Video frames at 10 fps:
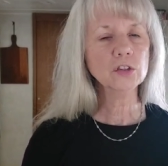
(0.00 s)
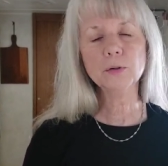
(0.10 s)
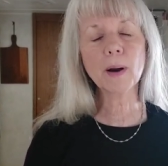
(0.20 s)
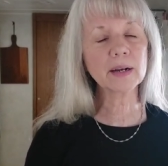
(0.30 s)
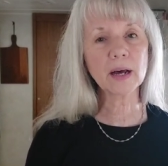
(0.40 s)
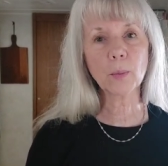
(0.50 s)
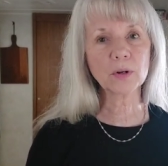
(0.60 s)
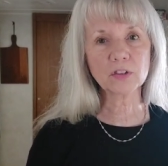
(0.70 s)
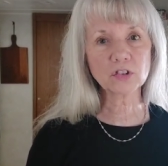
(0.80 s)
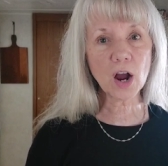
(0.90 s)
you might not
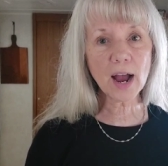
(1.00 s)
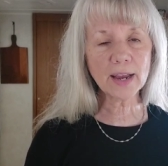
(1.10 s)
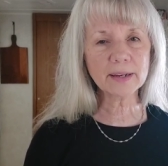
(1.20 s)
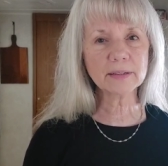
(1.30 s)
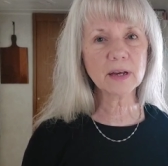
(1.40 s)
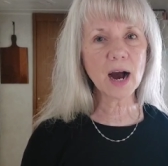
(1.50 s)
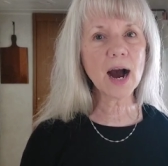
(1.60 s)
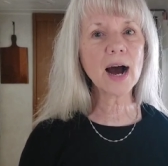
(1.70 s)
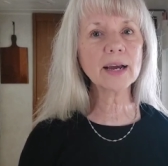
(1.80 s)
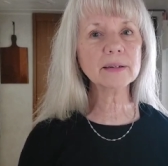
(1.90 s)
want to try it.
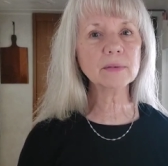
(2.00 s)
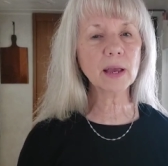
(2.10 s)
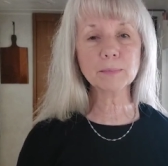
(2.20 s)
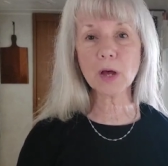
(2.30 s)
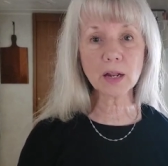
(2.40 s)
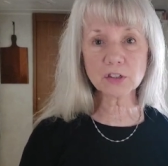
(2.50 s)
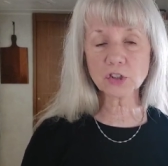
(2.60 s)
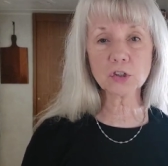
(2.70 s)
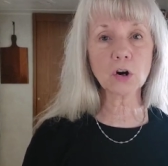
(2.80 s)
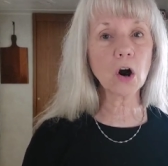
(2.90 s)
I am not a
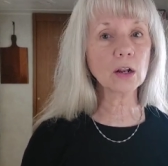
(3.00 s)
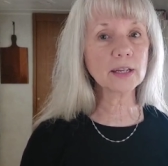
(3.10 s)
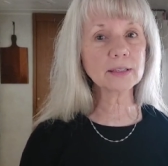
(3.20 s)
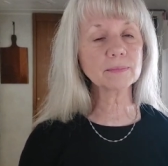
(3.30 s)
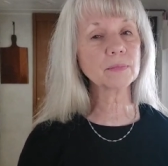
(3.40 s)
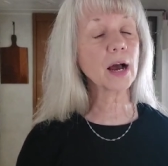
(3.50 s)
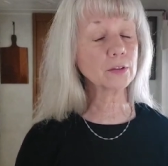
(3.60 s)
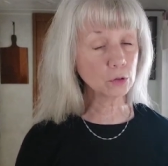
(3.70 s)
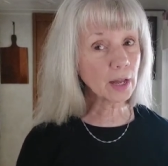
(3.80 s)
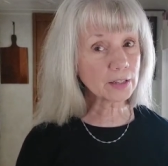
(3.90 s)
sugarholic. I
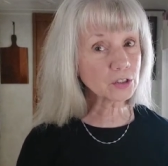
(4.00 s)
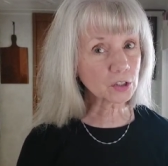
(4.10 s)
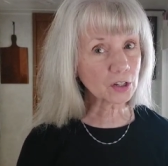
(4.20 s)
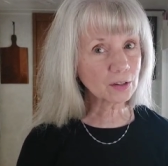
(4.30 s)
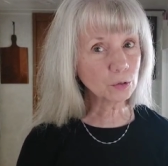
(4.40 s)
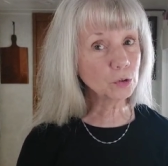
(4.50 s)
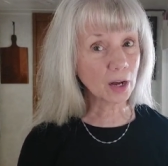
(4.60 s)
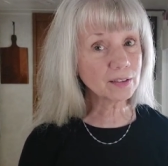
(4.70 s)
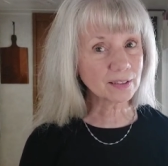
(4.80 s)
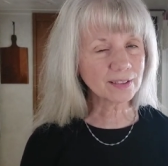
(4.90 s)
do like sugar. Who
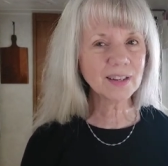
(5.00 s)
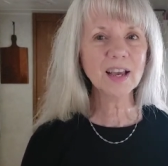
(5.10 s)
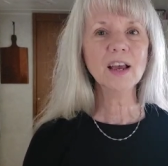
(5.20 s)
doesn't?